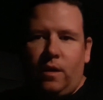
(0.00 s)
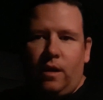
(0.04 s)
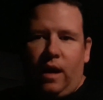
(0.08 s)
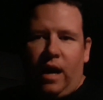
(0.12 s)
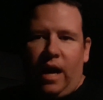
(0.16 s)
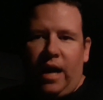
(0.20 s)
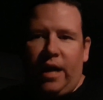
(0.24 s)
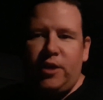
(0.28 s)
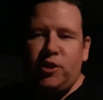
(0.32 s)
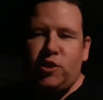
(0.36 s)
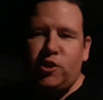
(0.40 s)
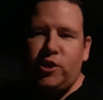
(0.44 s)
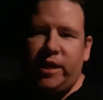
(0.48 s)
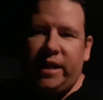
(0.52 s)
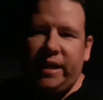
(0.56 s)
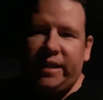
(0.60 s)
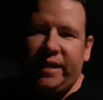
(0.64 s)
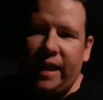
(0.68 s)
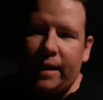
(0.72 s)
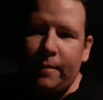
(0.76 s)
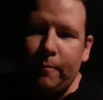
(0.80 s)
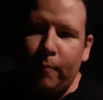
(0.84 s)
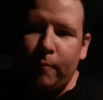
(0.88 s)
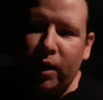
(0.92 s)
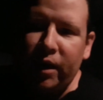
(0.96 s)
How did she get
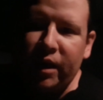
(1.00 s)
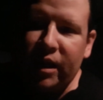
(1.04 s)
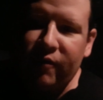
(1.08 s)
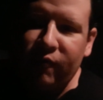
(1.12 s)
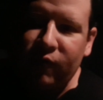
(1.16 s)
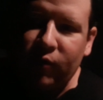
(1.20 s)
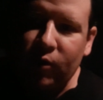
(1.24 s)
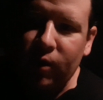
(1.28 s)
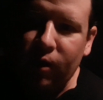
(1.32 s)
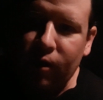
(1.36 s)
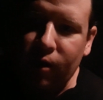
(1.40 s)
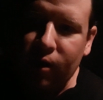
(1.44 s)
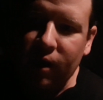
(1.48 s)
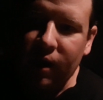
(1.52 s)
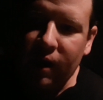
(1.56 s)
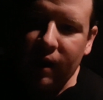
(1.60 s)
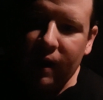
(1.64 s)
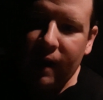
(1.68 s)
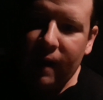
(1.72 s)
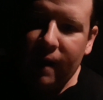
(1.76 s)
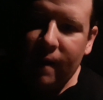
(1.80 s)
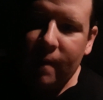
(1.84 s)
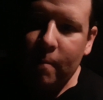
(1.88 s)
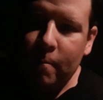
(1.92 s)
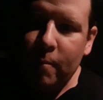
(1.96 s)
that money for her
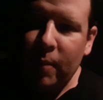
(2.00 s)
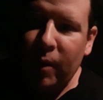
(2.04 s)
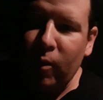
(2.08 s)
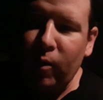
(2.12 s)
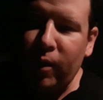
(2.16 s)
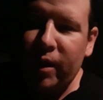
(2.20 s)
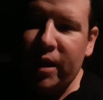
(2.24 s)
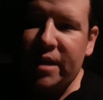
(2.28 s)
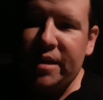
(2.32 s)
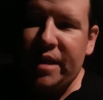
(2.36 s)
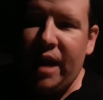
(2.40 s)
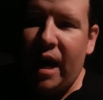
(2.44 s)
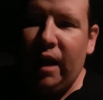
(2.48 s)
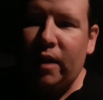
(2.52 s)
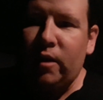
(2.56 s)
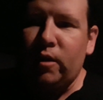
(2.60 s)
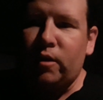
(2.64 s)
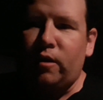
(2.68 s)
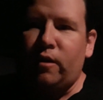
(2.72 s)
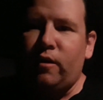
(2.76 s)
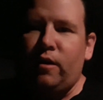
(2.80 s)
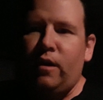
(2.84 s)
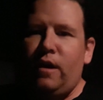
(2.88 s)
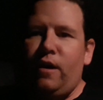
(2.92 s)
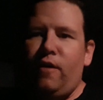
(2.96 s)
$1 million,
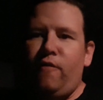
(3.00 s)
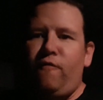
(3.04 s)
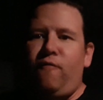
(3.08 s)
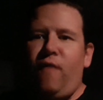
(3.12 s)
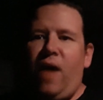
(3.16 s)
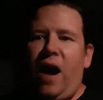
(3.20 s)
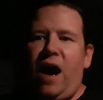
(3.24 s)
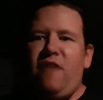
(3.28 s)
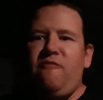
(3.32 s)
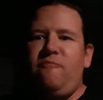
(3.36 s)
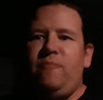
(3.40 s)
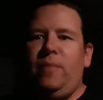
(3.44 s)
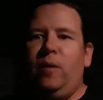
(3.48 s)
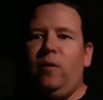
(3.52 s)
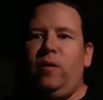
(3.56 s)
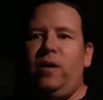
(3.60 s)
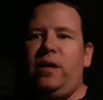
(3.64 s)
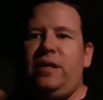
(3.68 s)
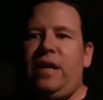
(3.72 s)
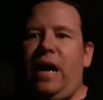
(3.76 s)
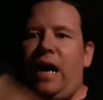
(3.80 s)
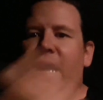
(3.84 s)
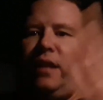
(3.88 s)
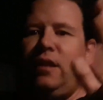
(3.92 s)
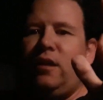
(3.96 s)
$5 million,
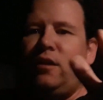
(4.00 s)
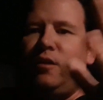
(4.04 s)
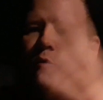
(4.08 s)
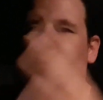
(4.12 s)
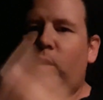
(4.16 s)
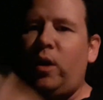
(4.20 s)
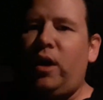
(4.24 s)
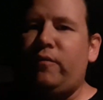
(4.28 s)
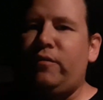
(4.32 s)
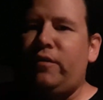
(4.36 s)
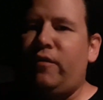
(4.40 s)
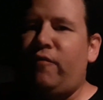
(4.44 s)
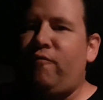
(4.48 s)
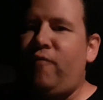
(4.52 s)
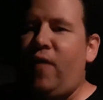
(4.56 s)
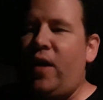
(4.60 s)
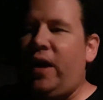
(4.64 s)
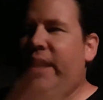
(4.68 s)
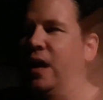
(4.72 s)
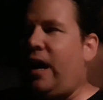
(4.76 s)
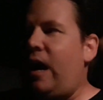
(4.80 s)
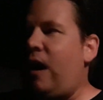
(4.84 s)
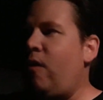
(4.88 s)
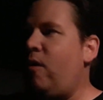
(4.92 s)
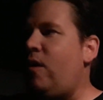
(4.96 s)
whatever the fuck,
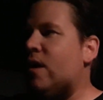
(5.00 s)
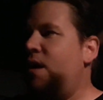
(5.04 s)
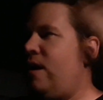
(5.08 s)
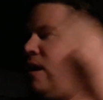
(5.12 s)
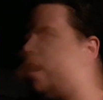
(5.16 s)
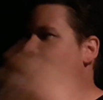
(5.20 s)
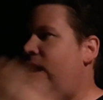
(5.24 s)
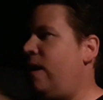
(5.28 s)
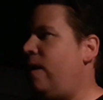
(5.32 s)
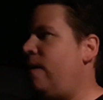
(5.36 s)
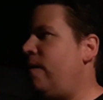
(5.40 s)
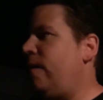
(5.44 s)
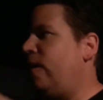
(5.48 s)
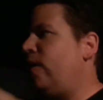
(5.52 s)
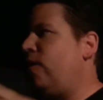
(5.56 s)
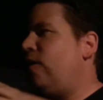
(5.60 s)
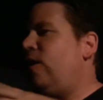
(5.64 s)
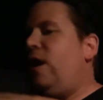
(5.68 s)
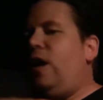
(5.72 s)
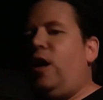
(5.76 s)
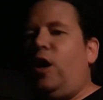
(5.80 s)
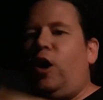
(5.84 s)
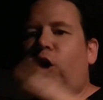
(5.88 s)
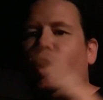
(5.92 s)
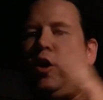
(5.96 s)
how
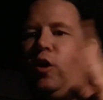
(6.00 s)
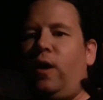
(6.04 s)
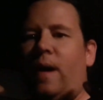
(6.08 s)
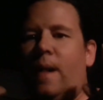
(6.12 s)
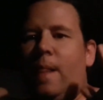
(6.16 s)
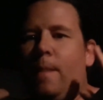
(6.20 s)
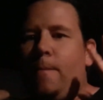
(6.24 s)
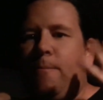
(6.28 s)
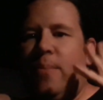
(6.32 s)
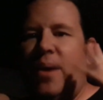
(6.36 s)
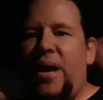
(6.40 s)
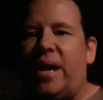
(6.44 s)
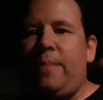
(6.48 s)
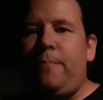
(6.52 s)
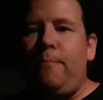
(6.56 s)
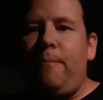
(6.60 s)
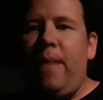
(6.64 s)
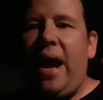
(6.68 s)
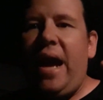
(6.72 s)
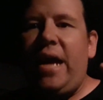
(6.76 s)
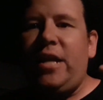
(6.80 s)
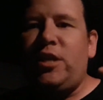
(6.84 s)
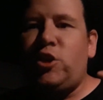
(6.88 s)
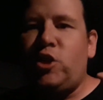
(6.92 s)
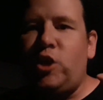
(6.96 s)
her big
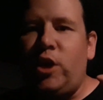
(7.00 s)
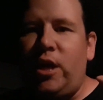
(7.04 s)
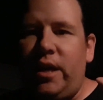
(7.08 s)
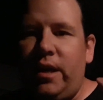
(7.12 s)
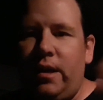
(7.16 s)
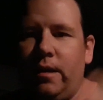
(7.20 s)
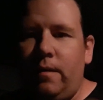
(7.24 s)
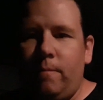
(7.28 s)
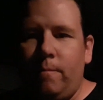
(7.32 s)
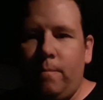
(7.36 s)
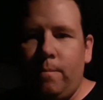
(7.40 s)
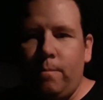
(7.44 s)
mansion